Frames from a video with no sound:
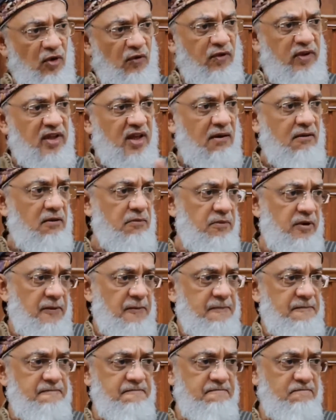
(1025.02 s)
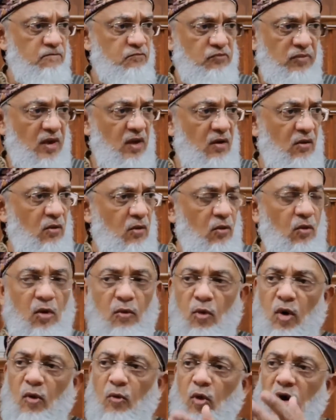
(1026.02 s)
Fulfill the commitment.
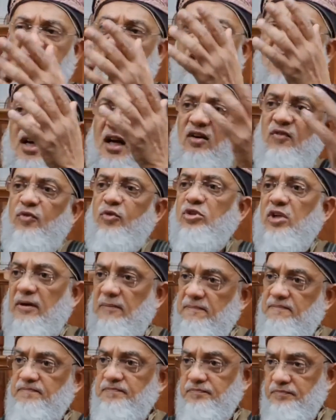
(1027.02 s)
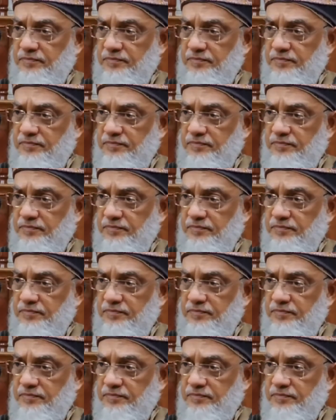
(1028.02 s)
What's the confusion?